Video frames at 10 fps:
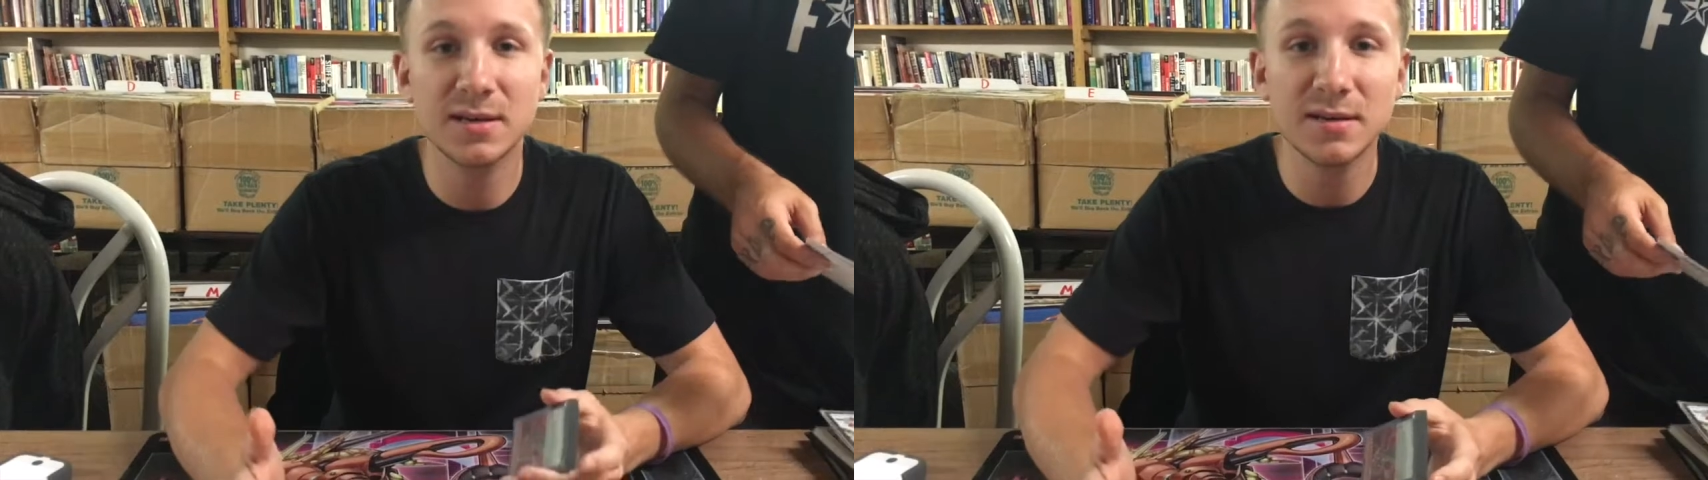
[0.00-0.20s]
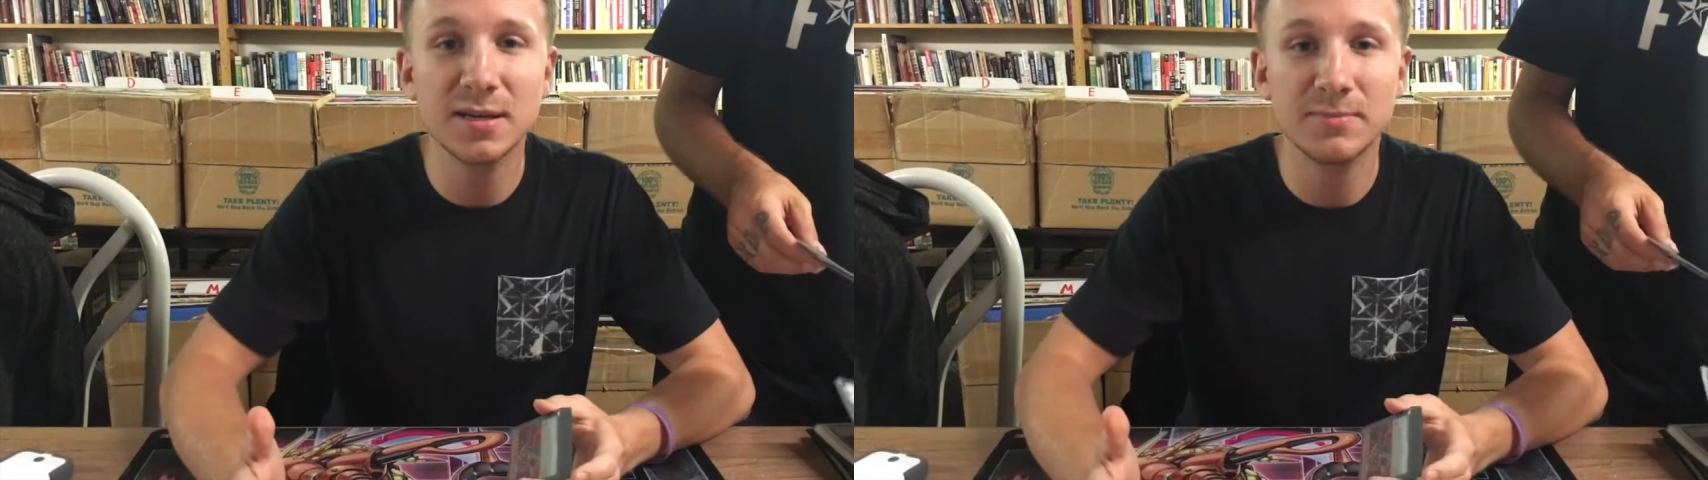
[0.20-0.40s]

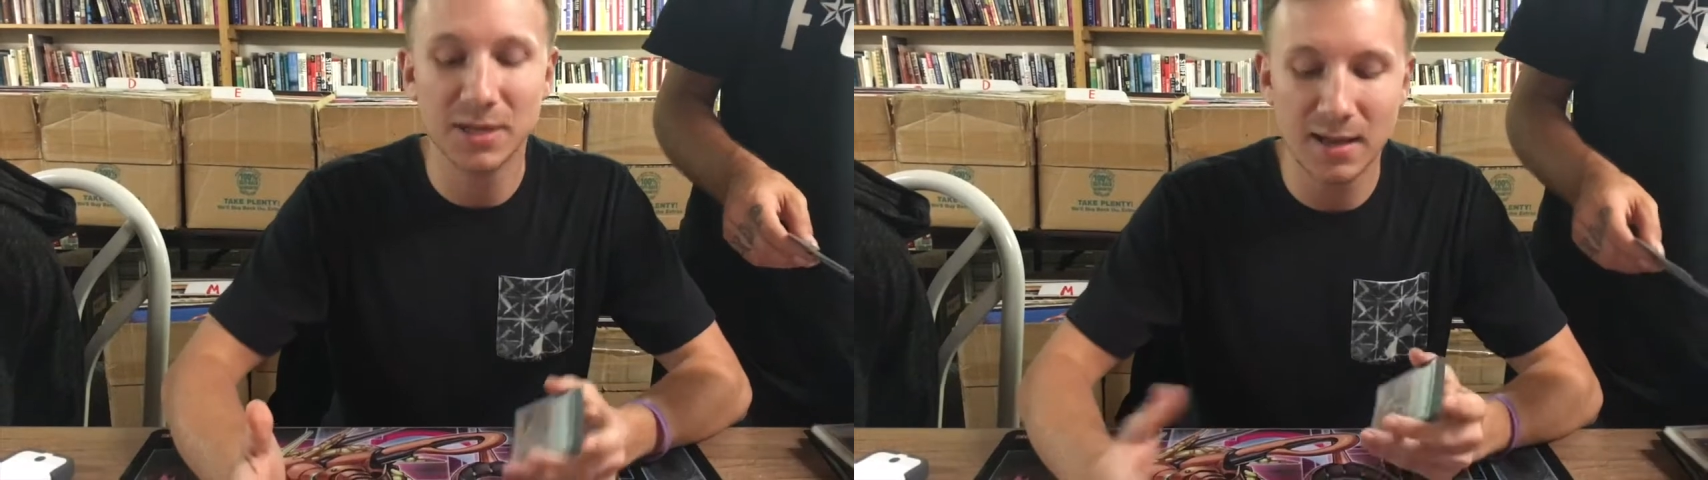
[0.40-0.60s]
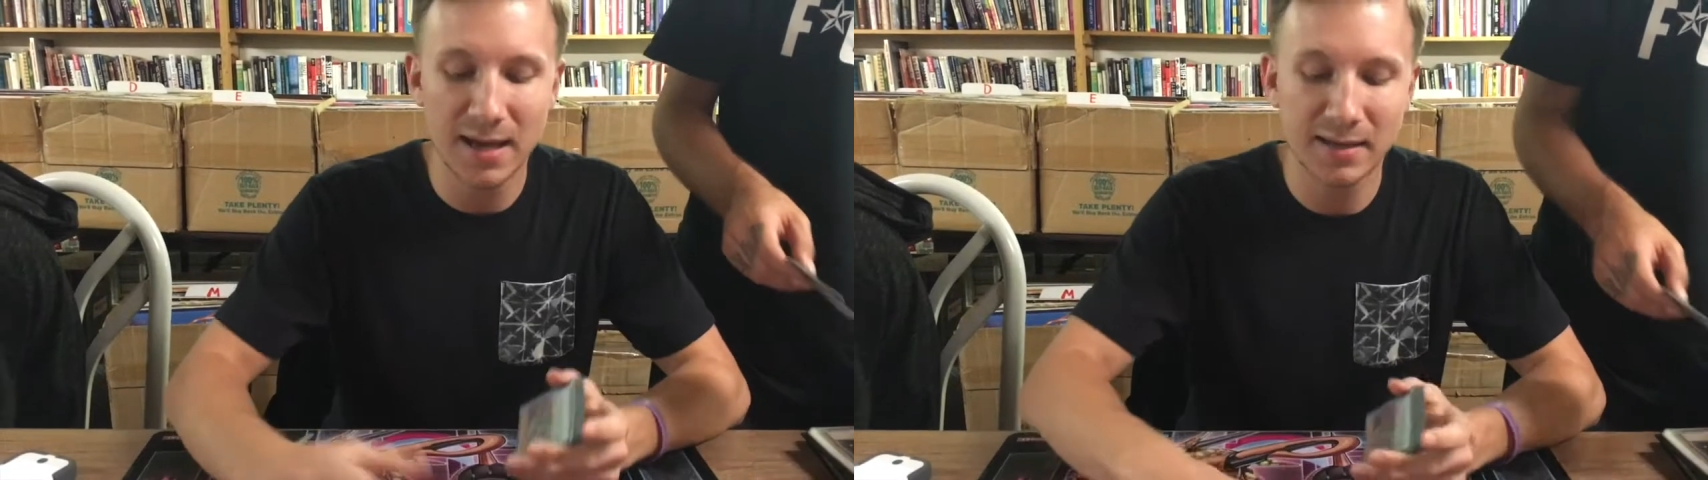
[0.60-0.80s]
good,
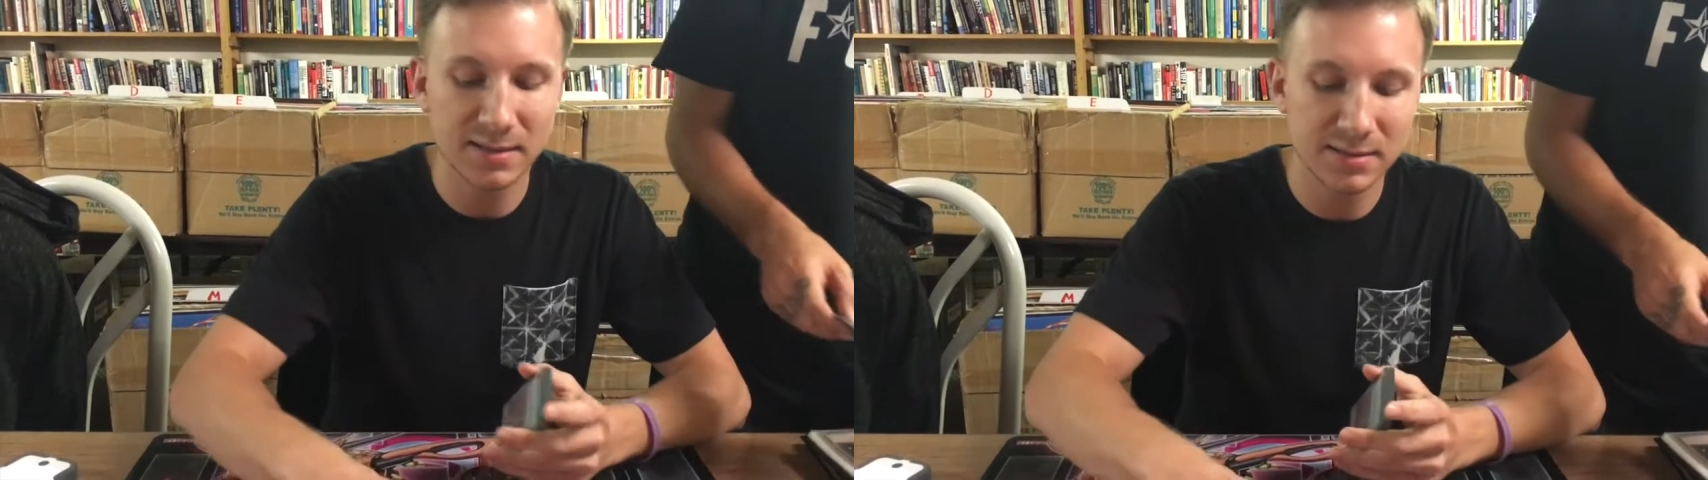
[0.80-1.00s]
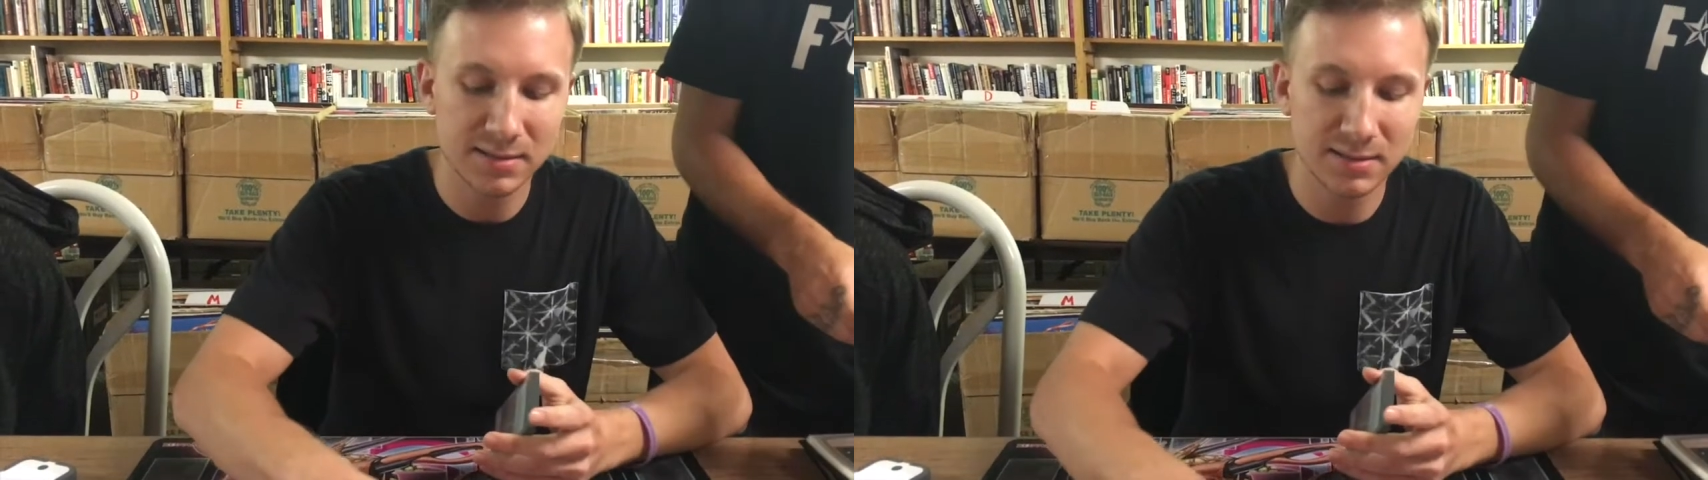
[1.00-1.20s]
but like,
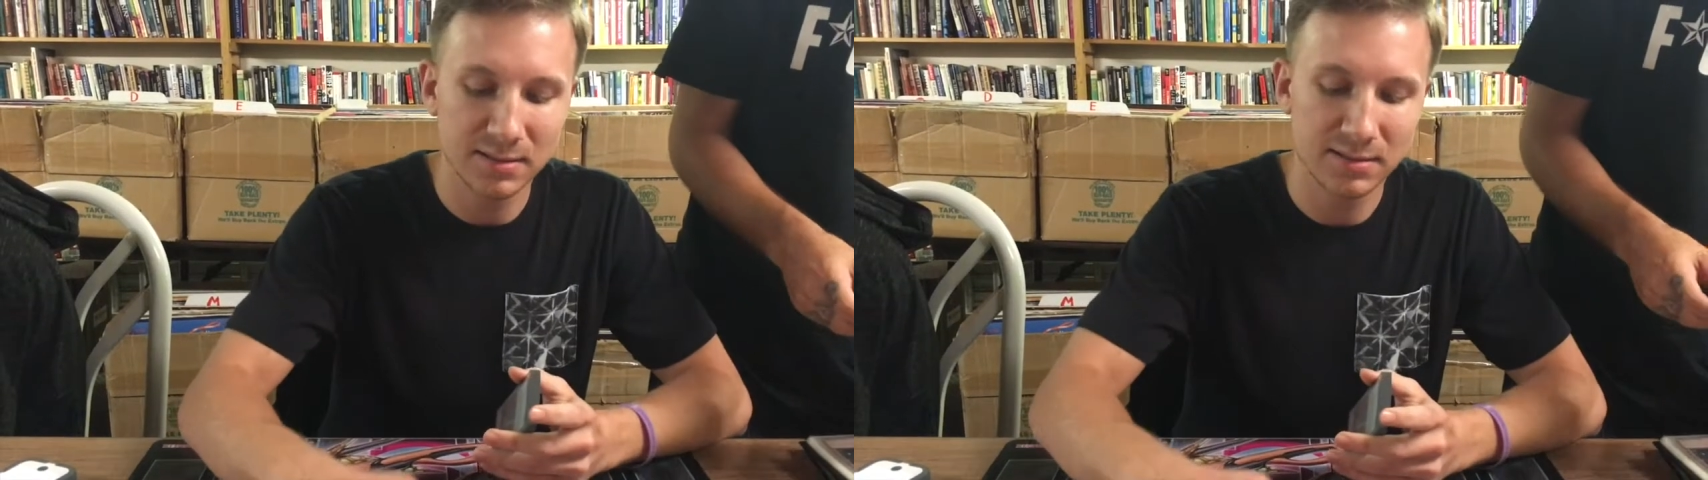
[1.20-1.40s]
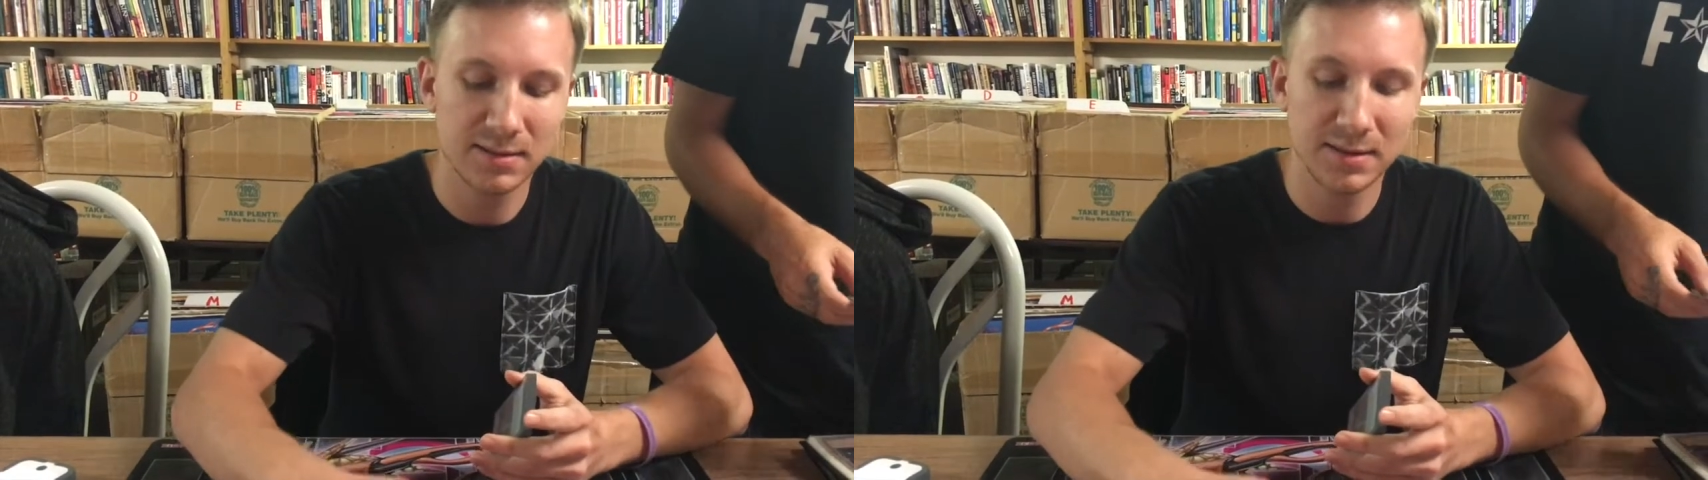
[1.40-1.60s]

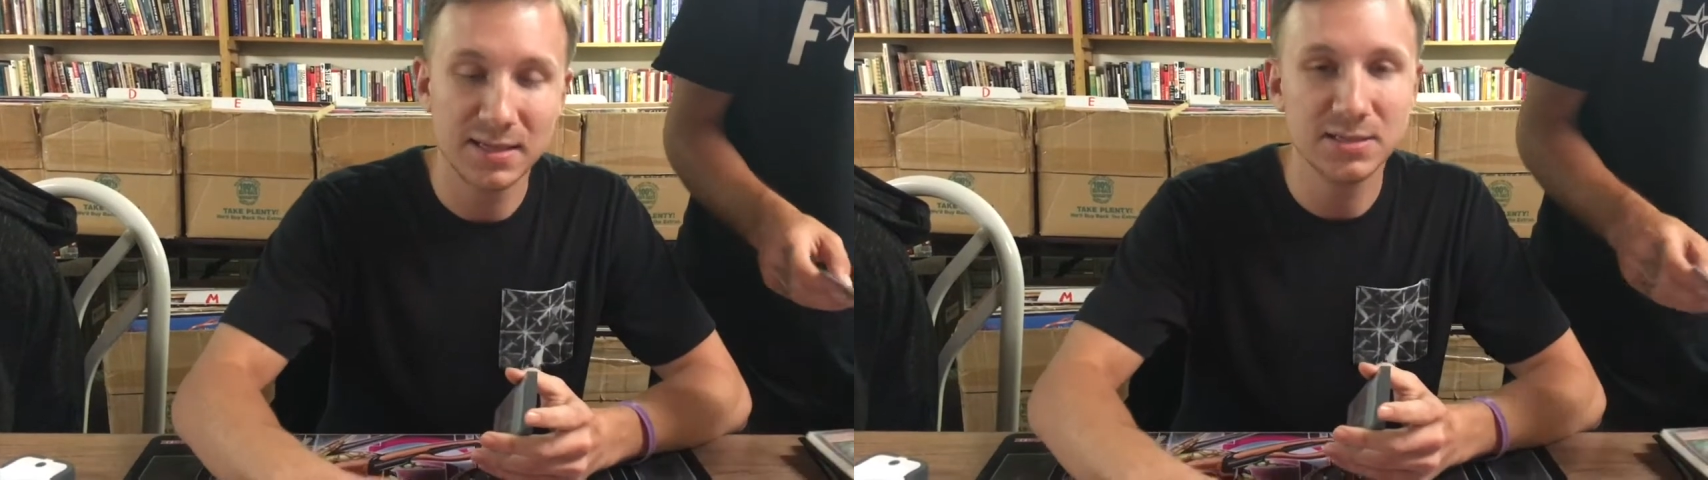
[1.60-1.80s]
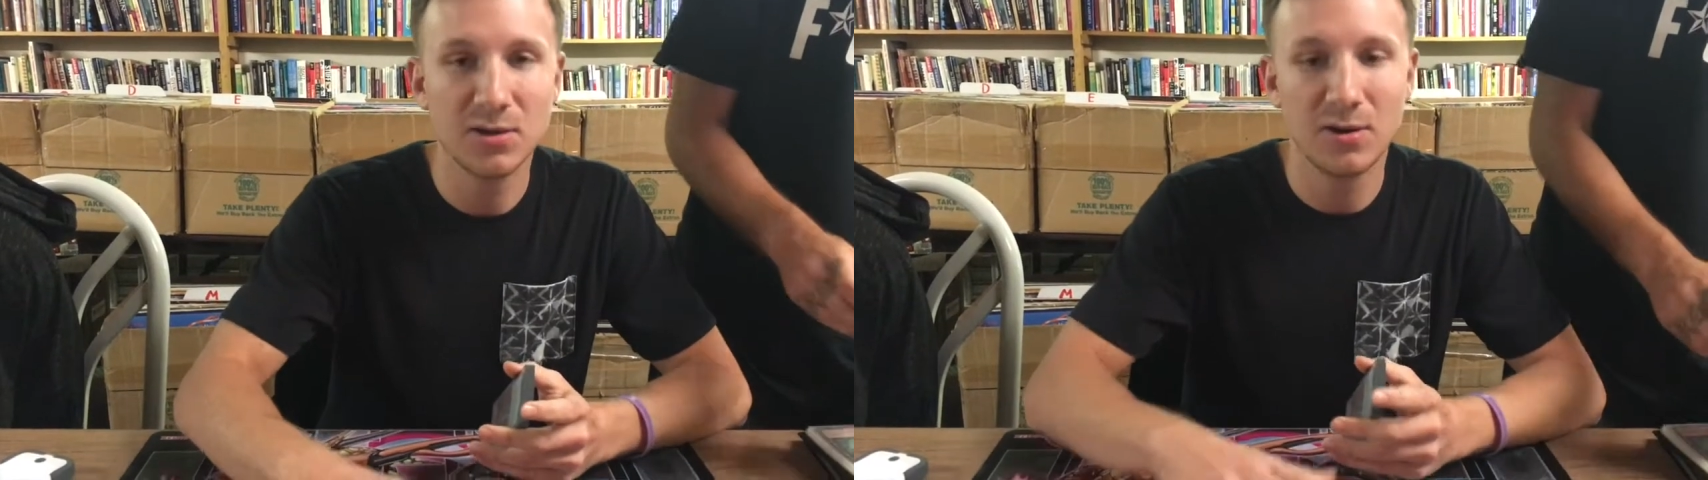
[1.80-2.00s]

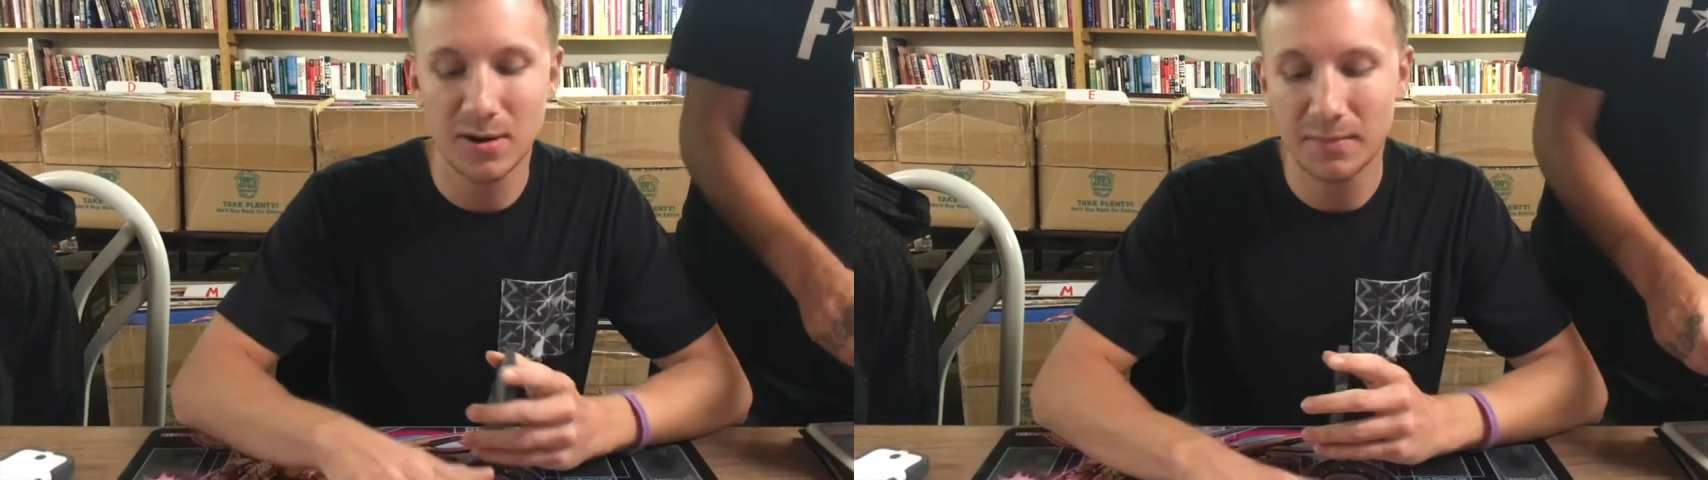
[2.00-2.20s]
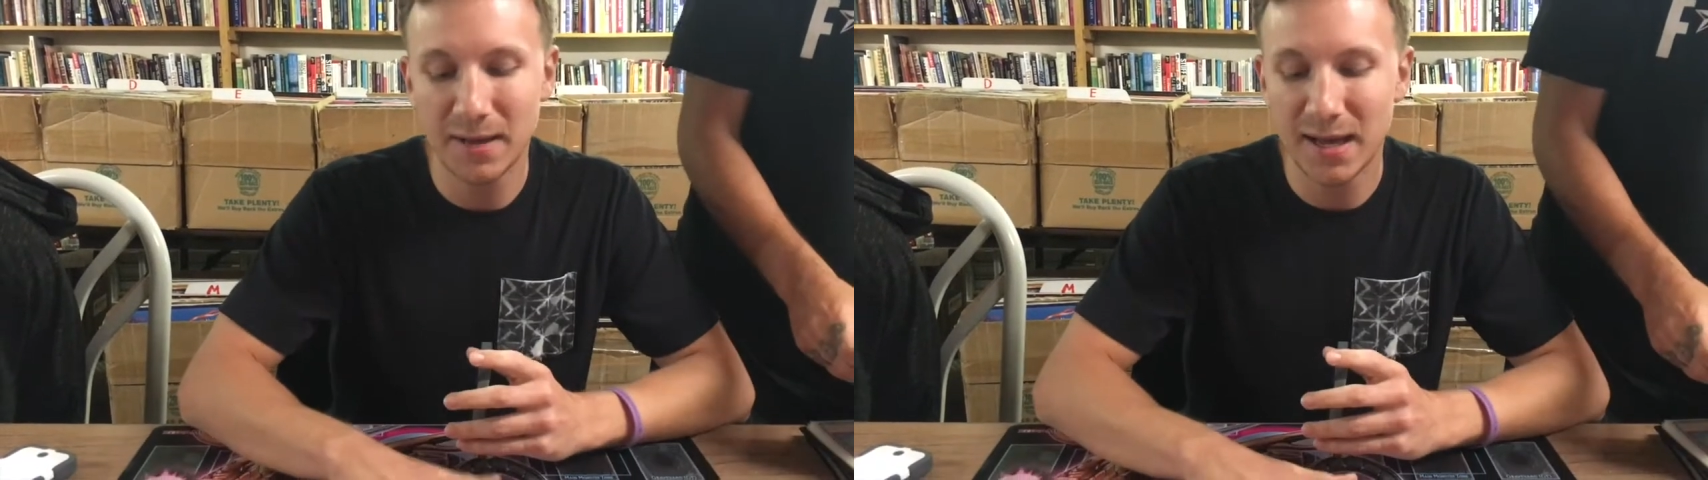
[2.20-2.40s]
this card,